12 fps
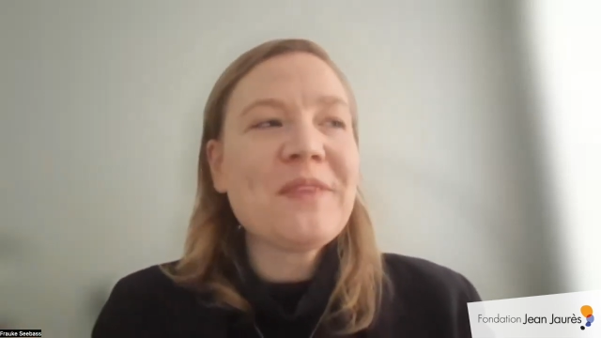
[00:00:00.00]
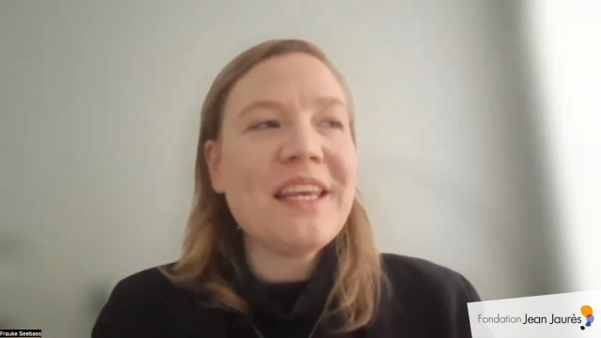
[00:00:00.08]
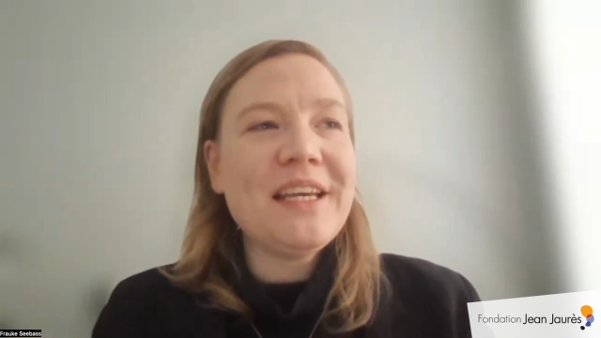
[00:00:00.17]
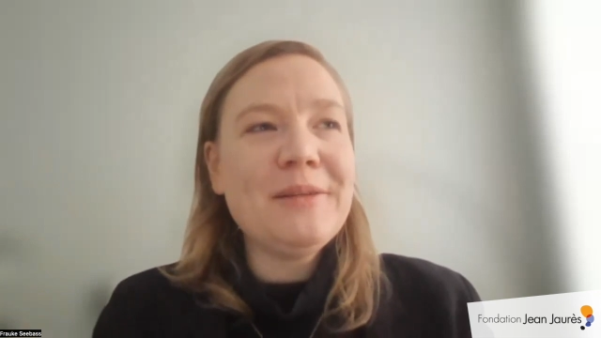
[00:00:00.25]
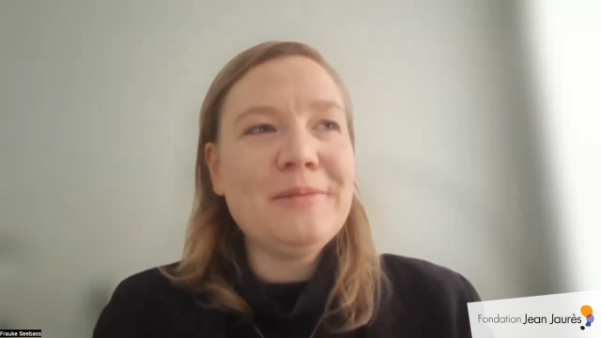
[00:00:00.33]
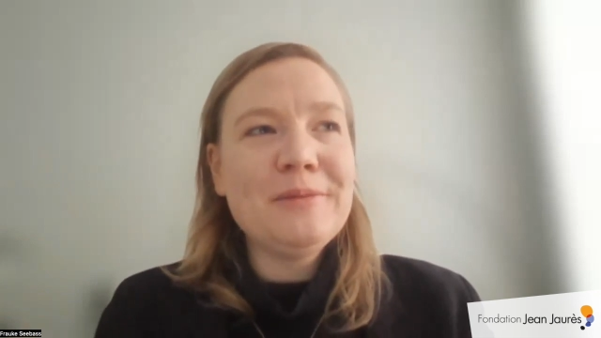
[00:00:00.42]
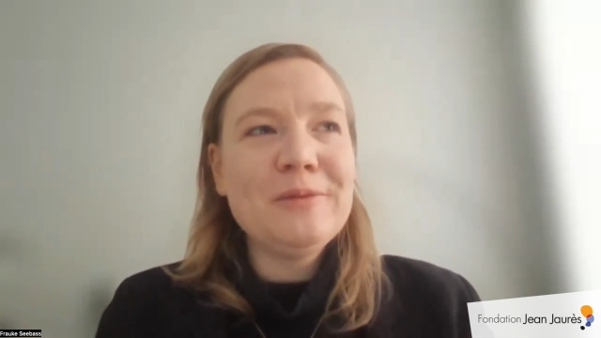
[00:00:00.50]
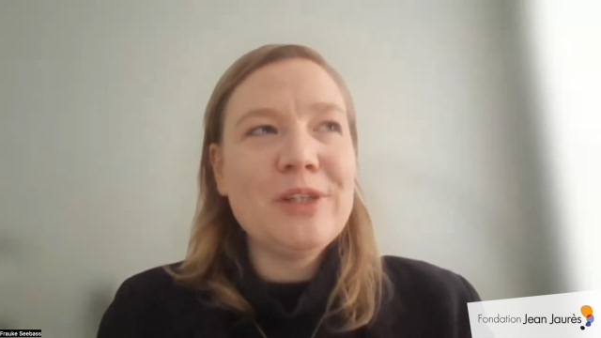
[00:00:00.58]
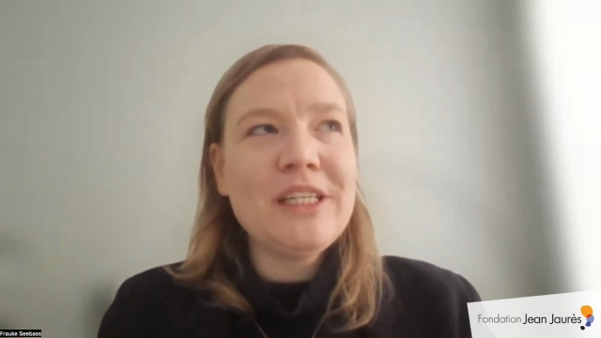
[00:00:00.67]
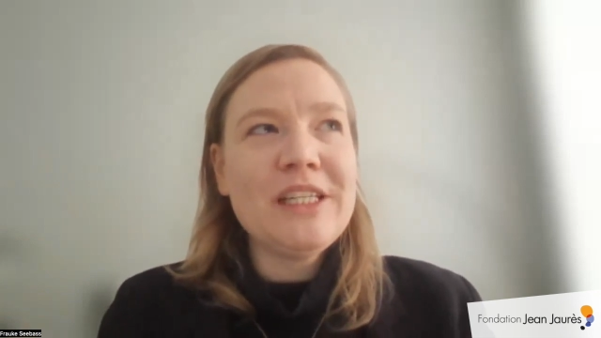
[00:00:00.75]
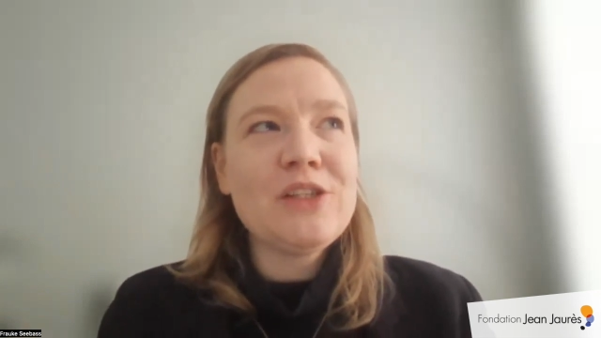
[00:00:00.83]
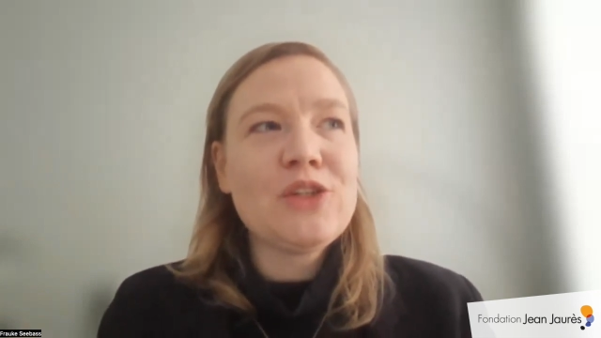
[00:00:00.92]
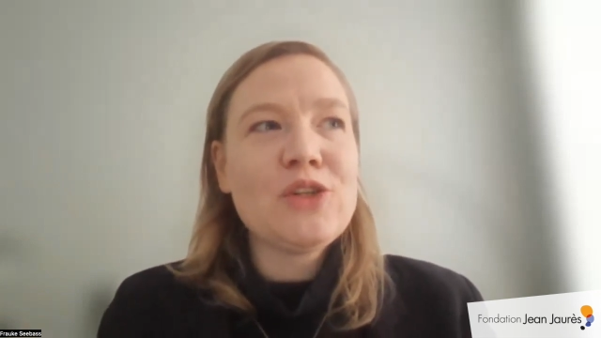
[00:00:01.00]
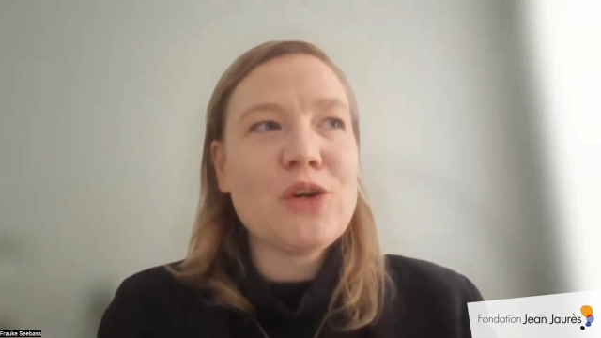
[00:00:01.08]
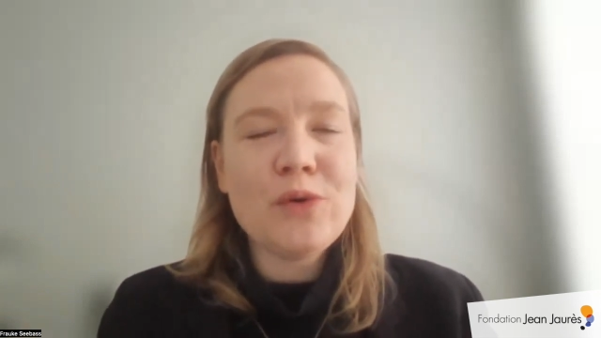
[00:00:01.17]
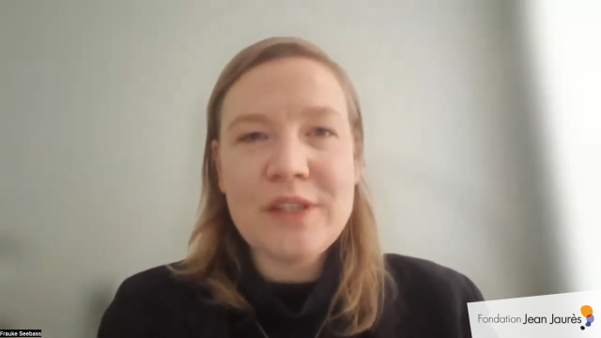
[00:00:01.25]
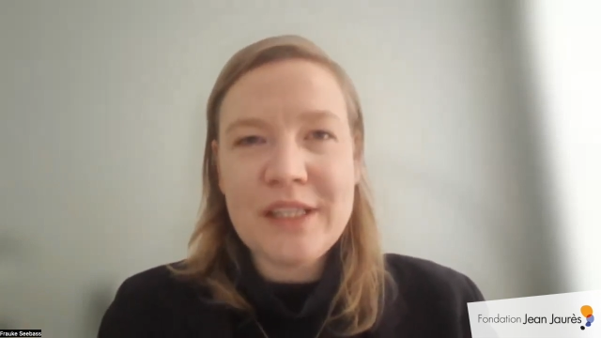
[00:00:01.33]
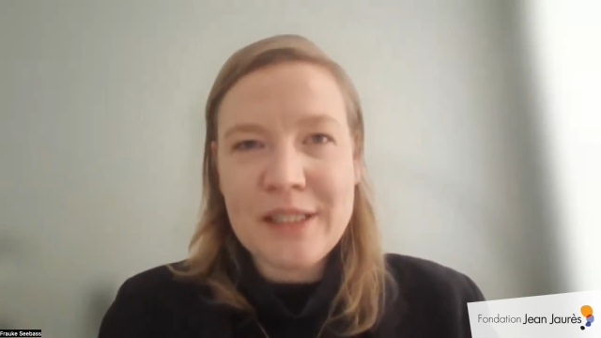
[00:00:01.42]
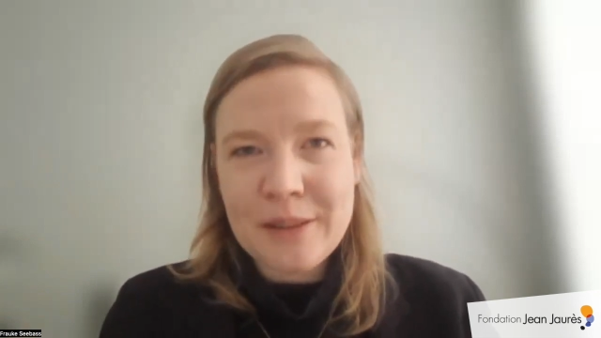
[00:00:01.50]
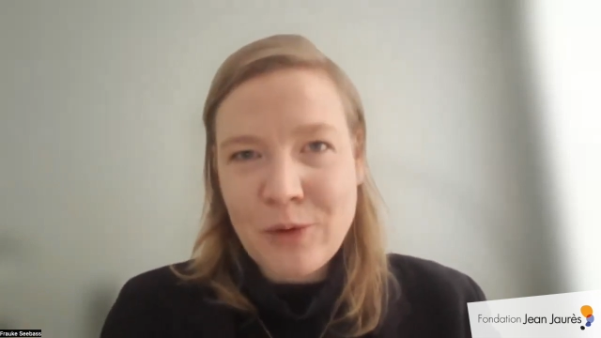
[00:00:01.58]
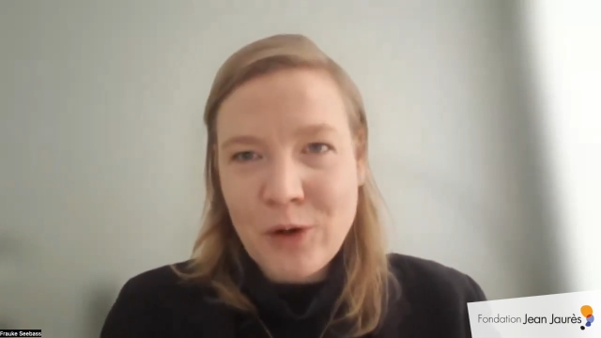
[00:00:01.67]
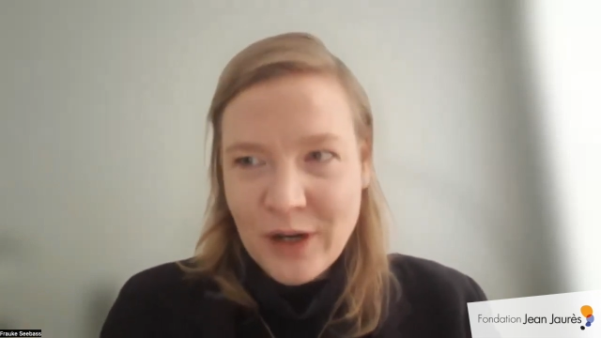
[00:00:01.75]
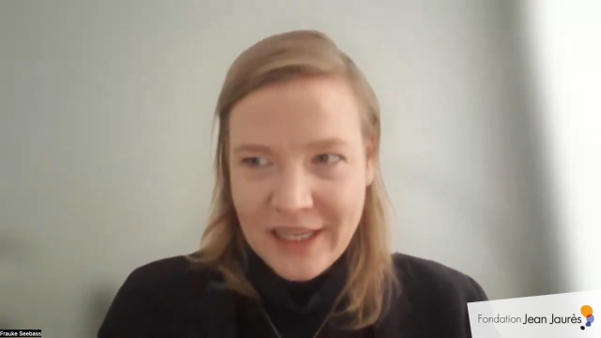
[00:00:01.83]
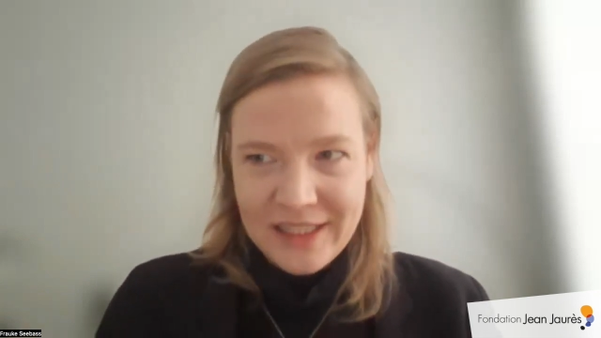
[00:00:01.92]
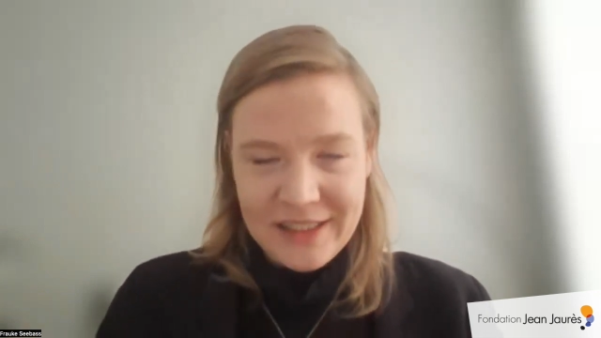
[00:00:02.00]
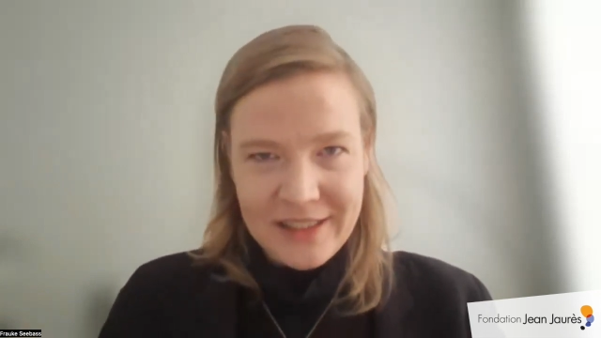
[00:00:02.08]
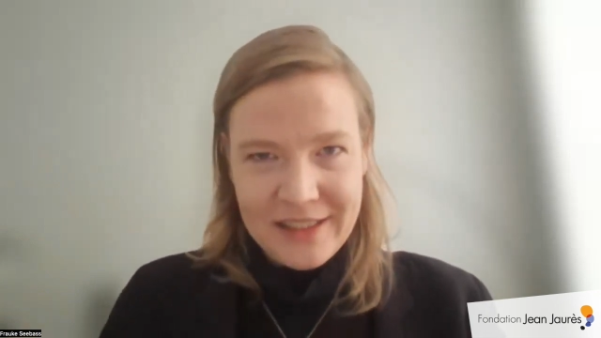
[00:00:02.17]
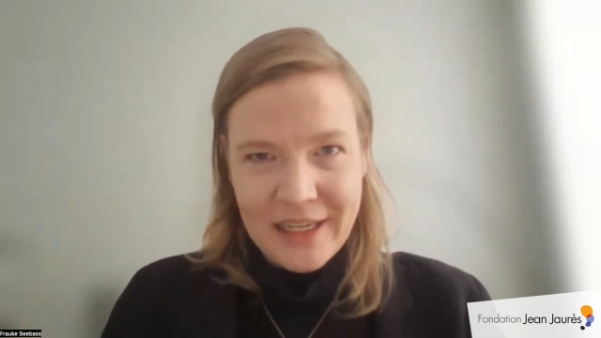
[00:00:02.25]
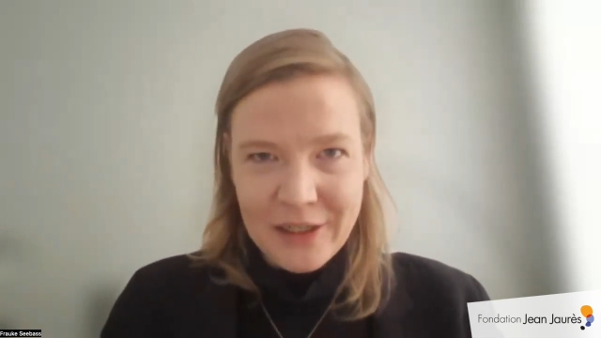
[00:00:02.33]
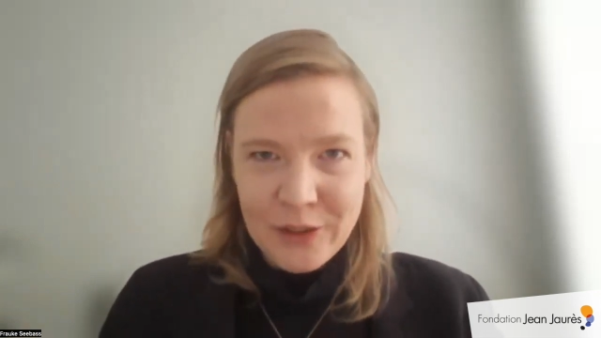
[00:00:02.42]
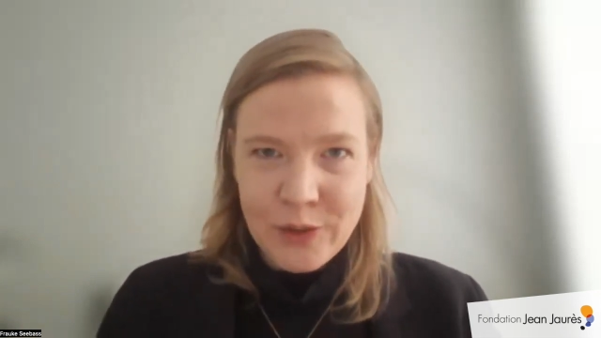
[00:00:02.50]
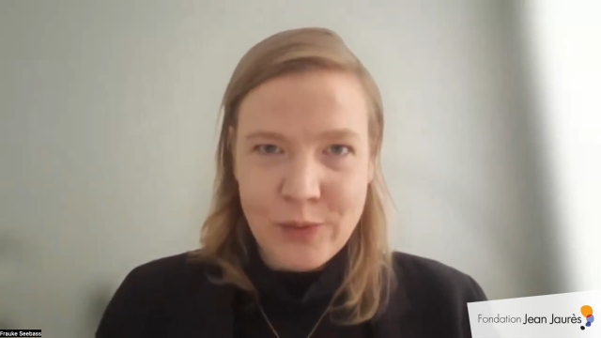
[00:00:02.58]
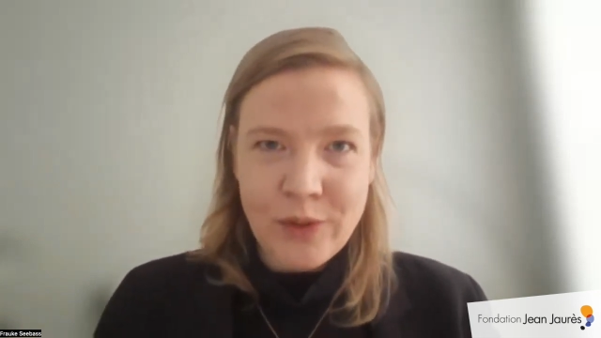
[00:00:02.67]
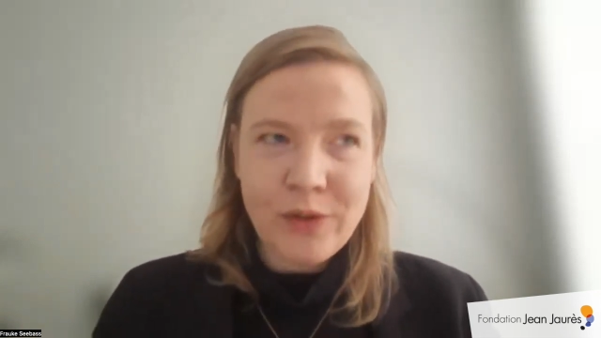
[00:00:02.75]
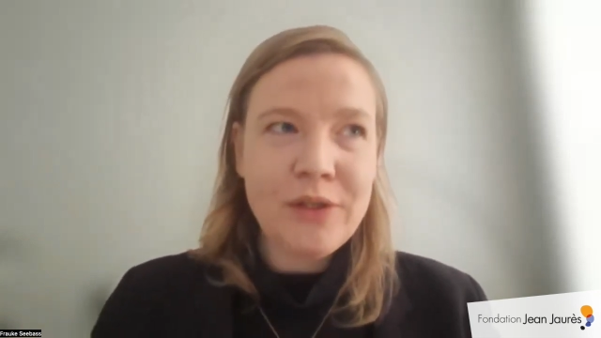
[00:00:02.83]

what it shows is more or less status quo,